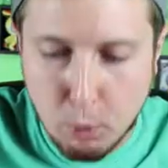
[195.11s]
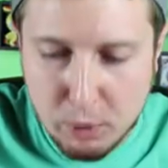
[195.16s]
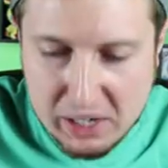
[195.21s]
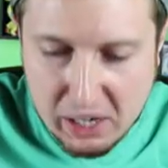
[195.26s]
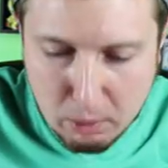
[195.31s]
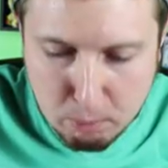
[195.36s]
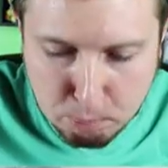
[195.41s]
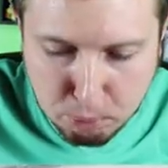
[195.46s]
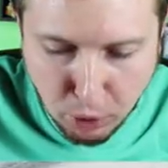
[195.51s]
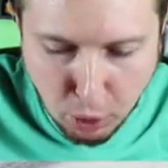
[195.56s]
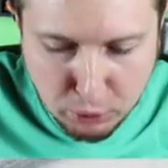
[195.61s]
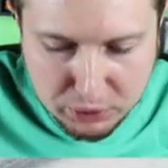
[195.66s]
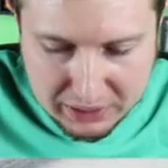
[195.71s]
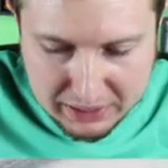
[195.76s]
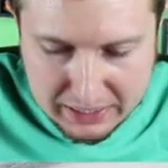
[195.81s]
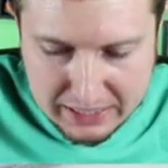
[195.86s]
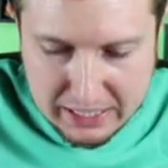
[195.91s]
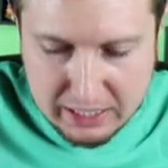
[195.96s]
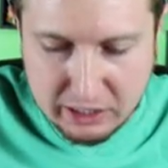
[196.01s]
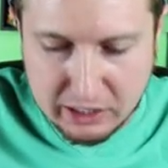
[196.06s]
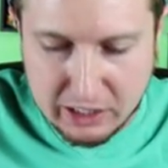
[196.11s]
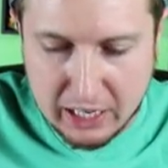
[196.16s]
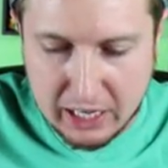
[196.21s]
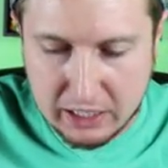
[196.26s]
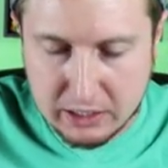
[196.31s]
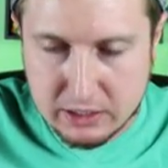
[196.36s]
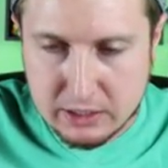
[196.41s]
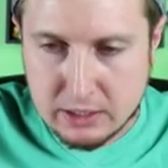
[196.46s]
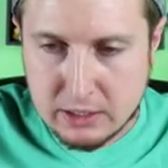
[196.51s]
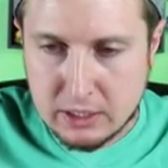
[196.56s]
We have broken the
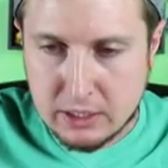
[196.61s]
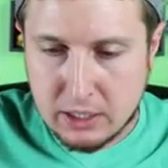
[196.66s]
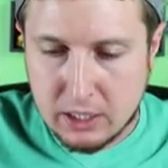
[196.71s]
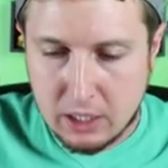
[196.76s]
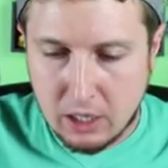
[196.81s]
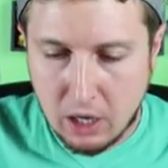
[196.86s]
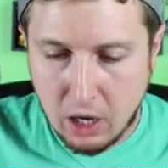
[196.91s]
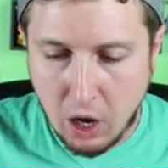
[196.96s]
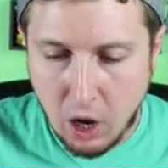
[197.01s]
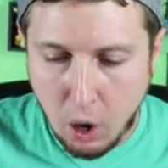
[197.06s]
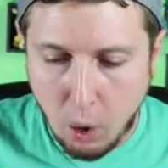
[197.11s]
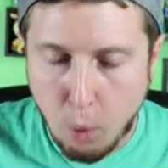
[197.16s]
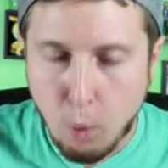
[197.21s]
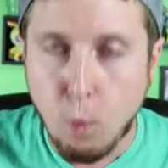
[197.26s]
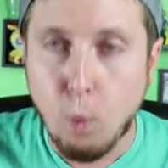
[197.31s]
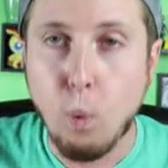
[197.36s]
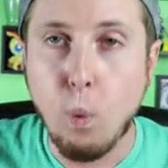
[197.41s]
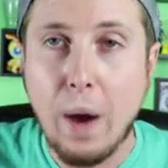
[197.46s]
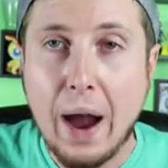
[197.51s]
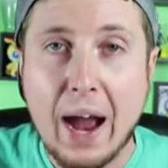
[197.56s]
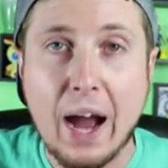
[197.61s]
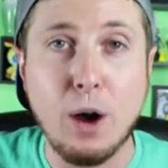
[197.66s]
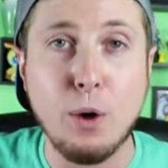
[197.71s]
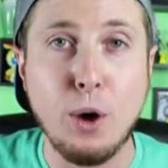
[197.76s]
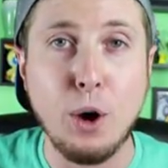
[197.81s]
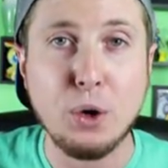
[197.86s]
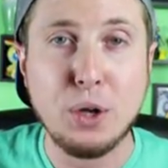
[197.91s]
internet. Wow,